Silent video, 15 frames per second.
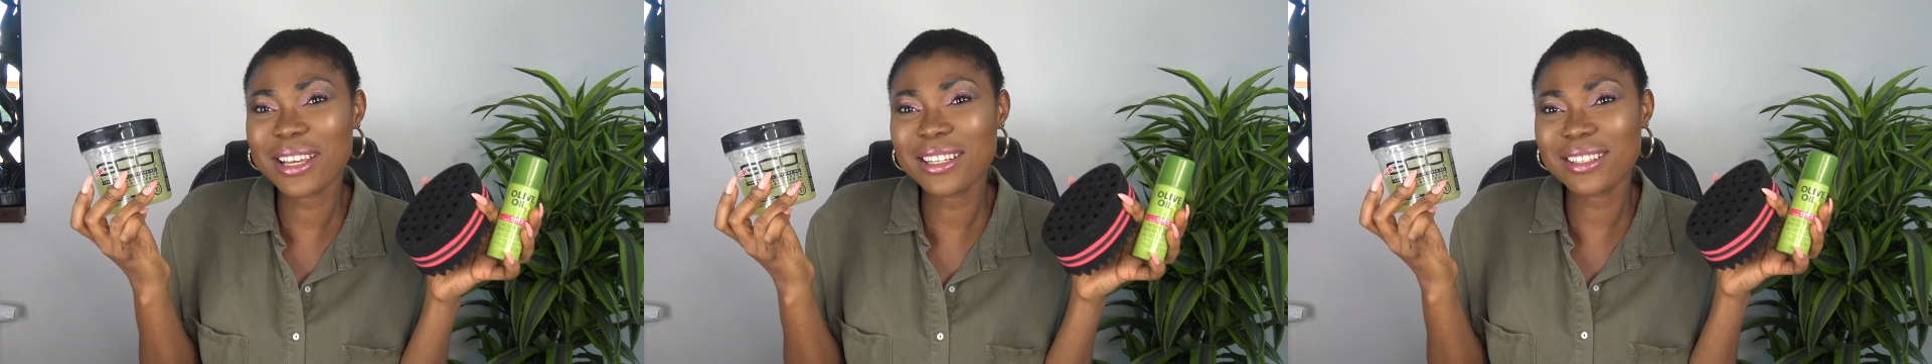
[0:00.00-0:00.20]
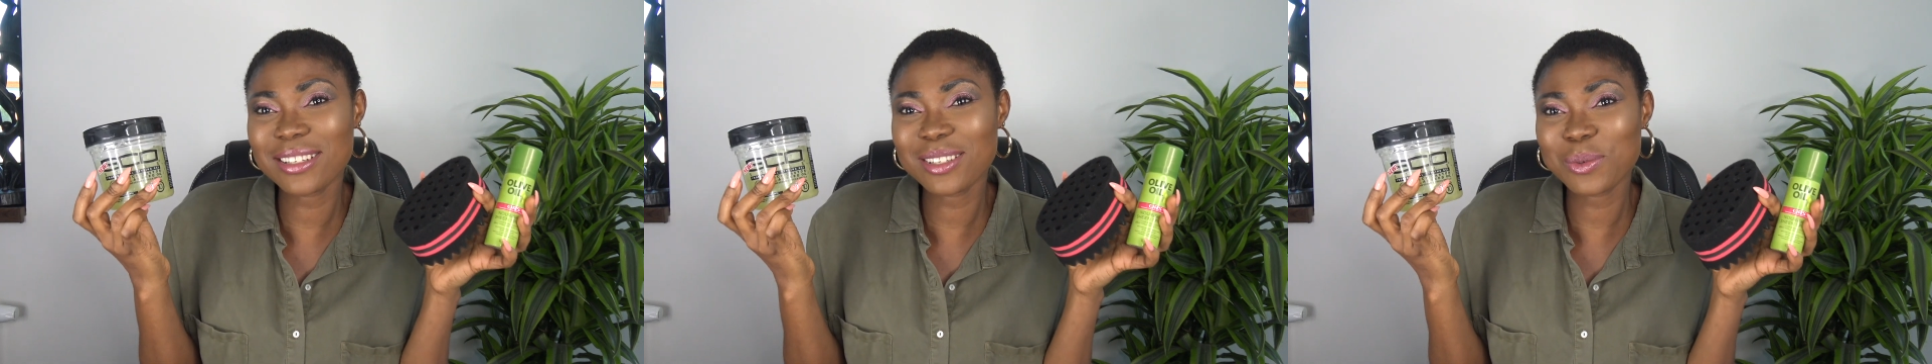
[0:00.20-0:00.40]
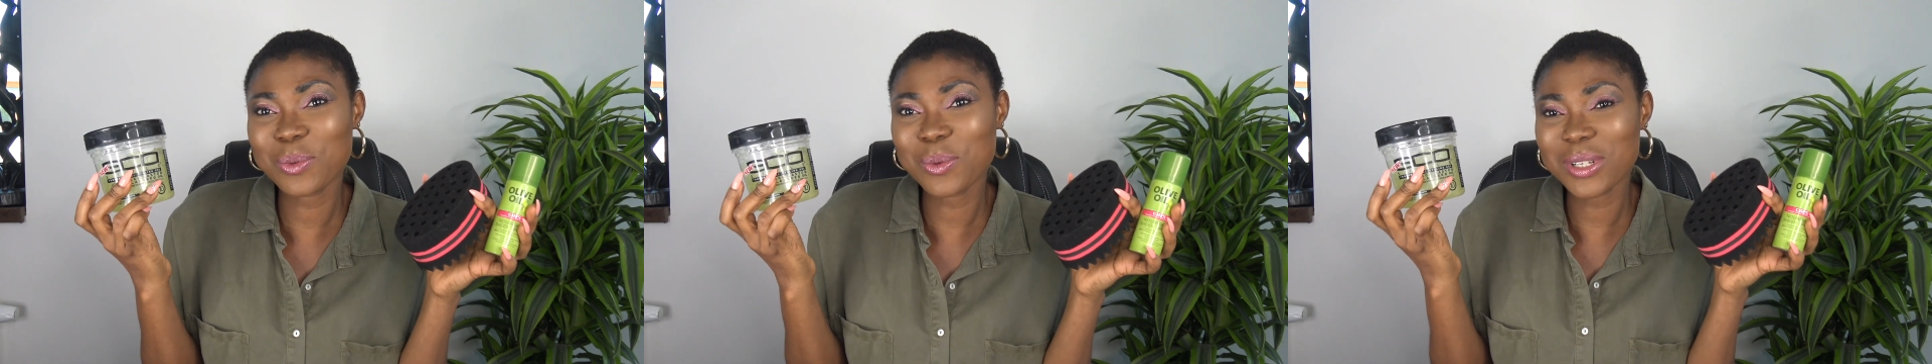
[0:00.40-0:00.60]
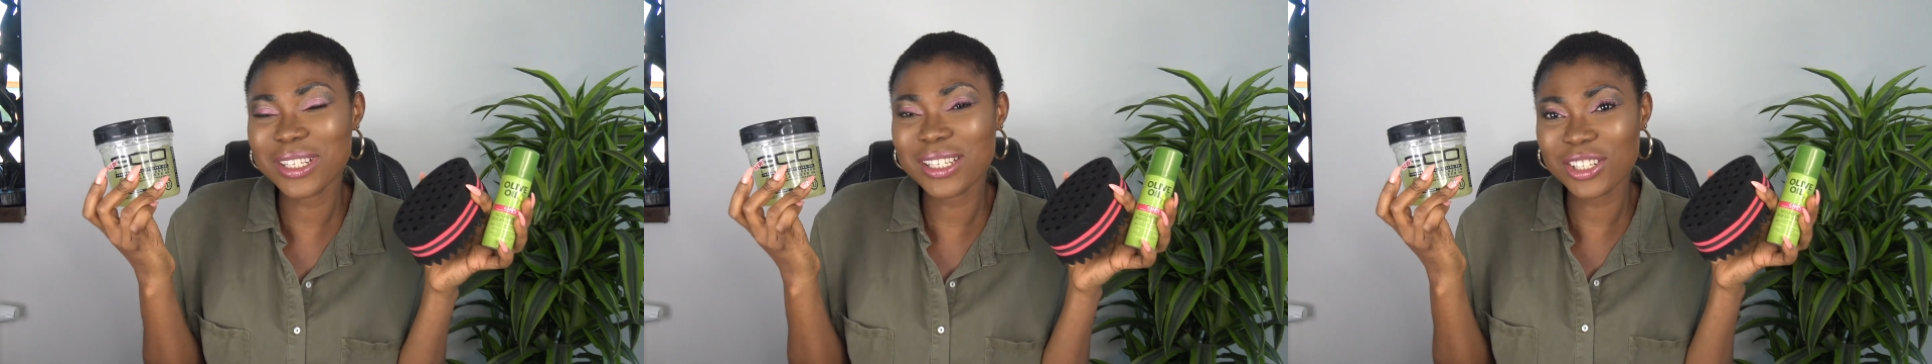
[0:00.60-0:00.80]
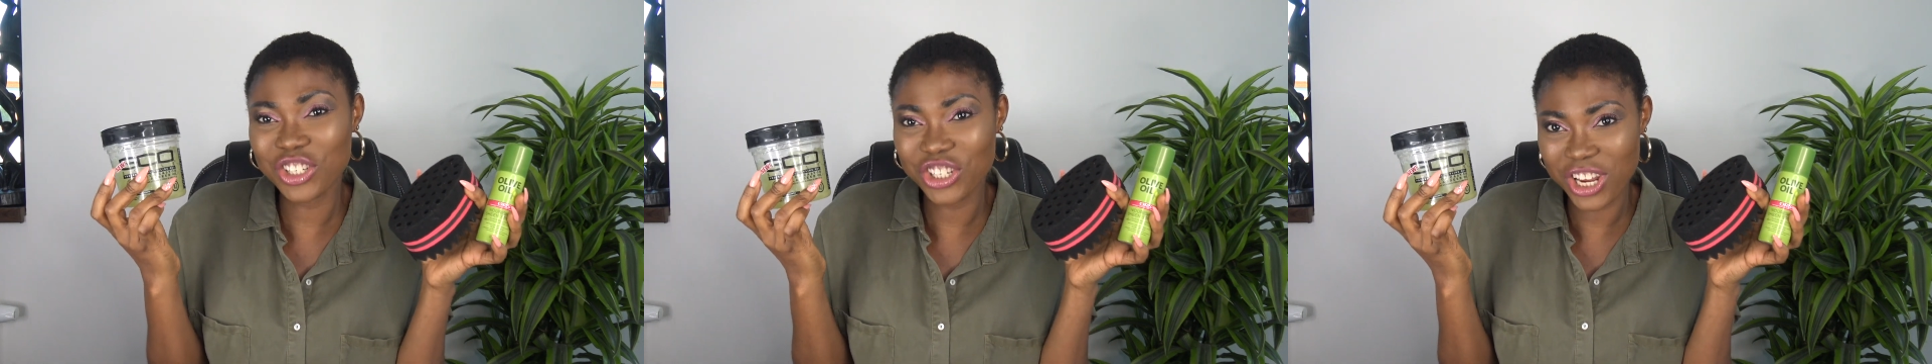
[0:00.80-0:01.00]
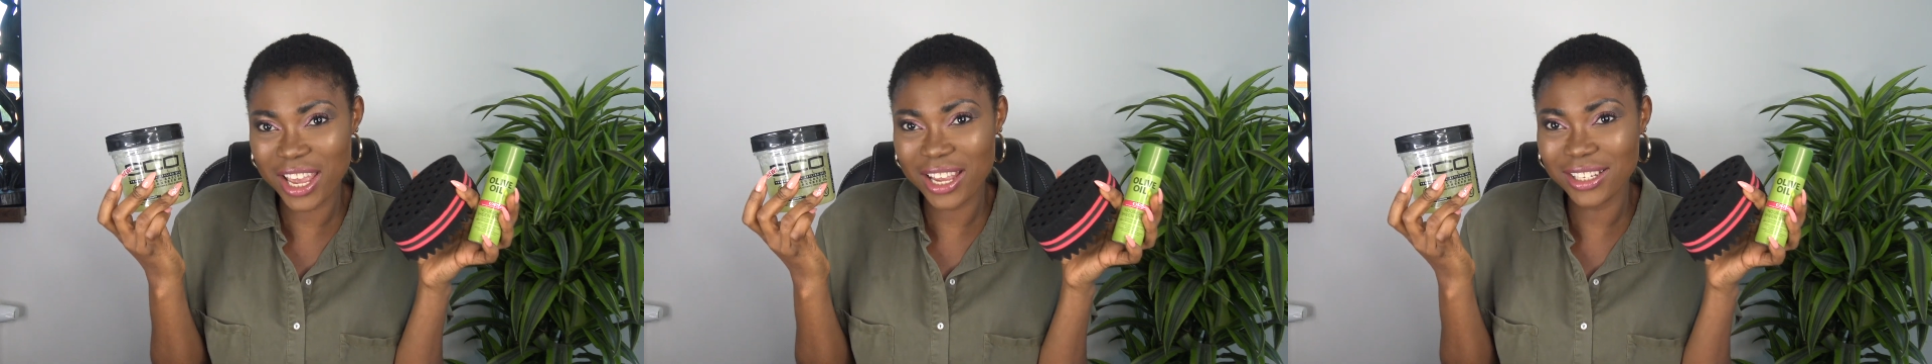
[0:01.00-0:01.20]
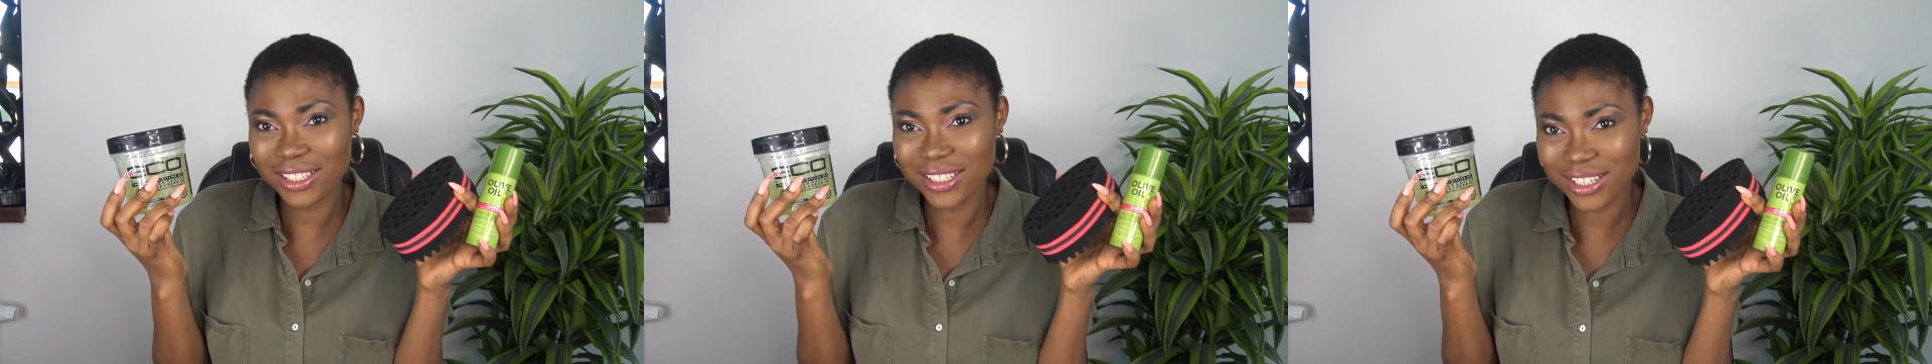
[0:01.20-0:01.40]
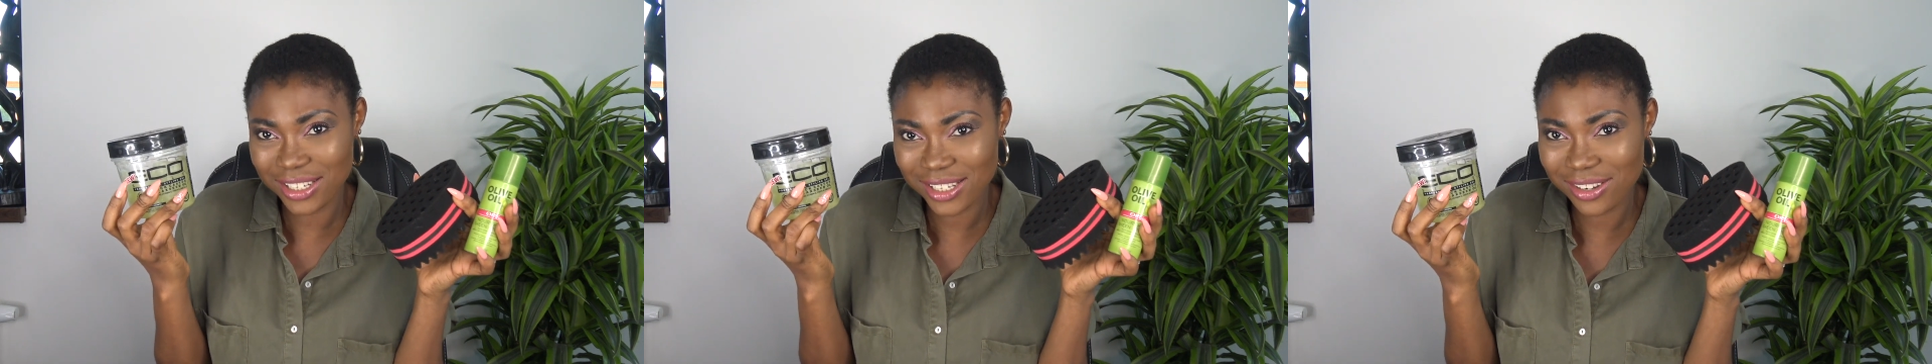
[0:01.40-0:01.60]
I just want to
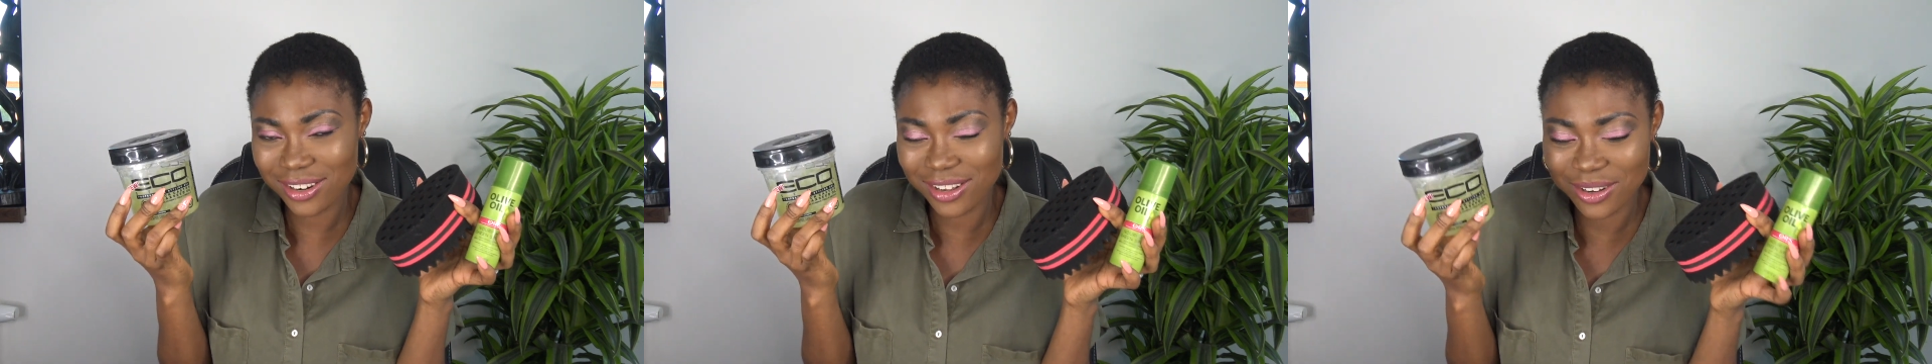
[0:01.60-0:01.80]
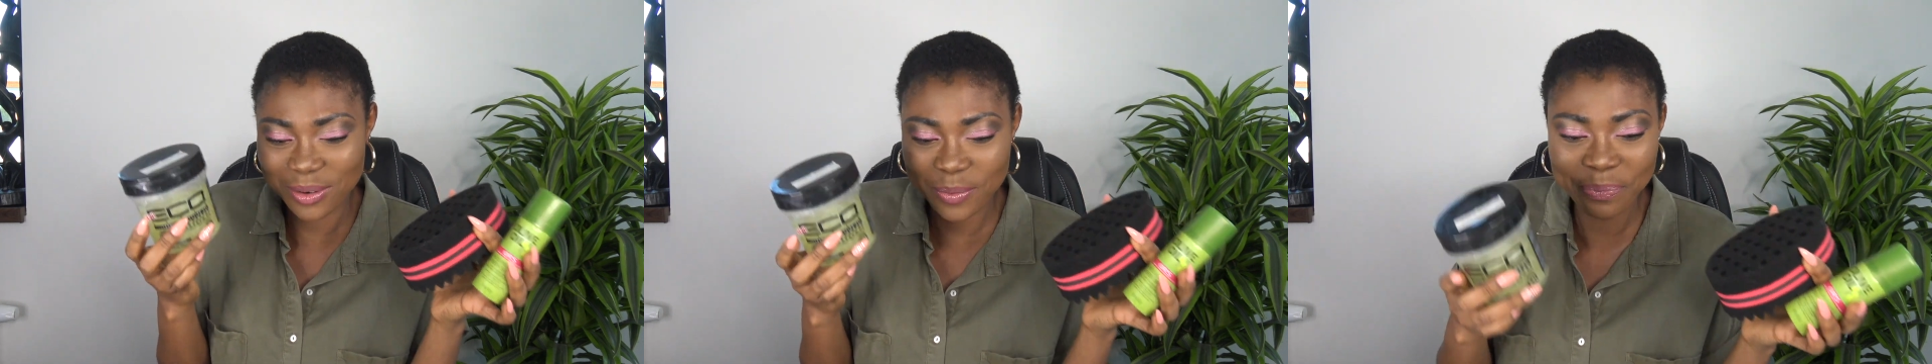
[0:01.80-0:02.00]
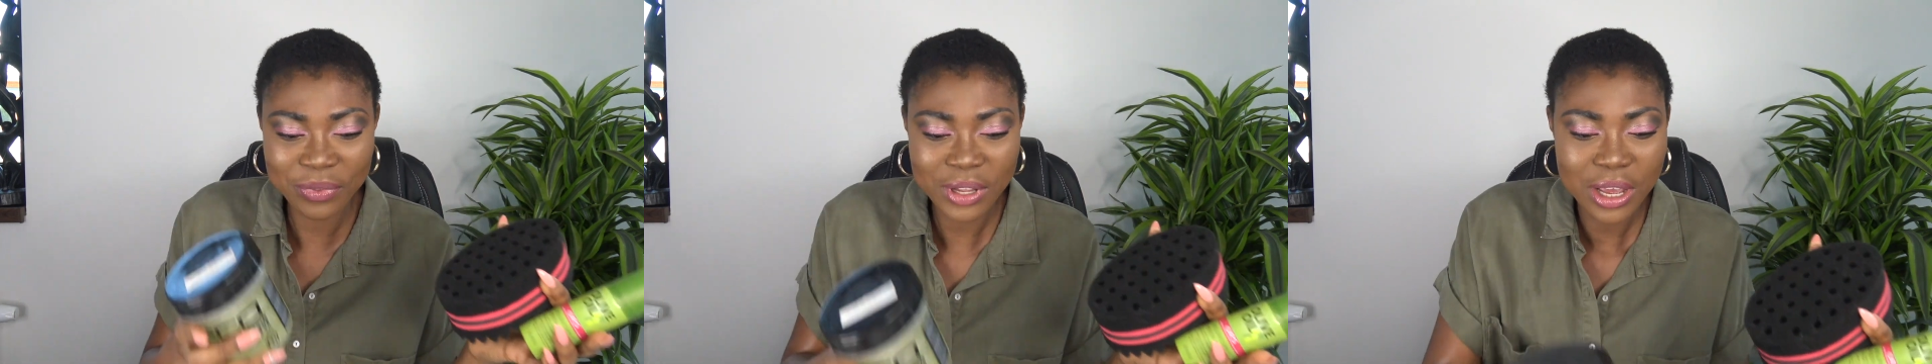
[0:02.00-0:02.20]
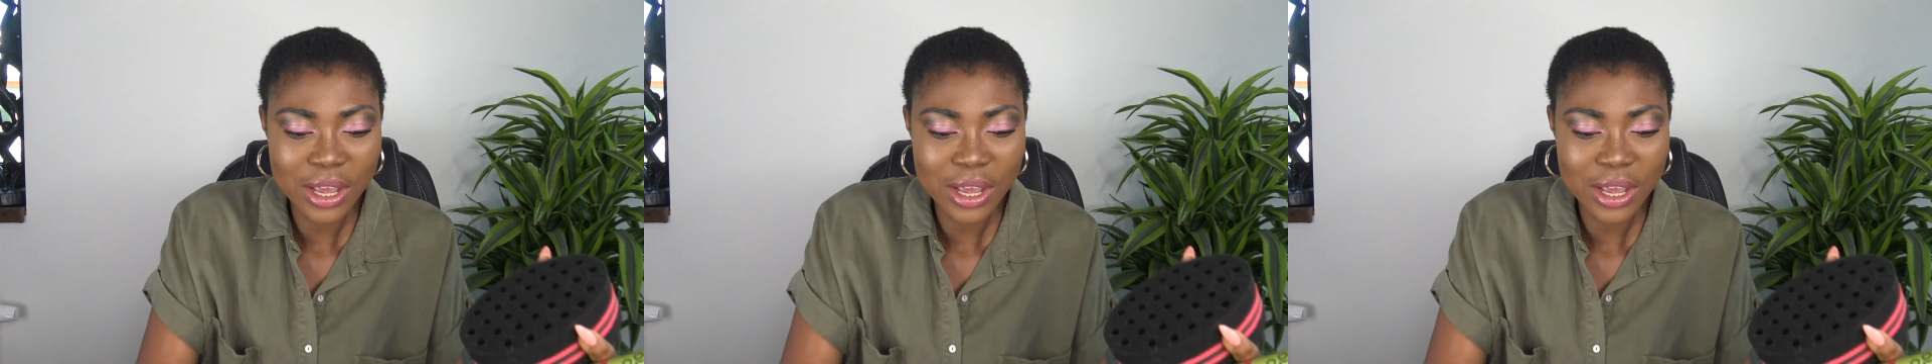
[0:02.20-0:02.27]
change, you know.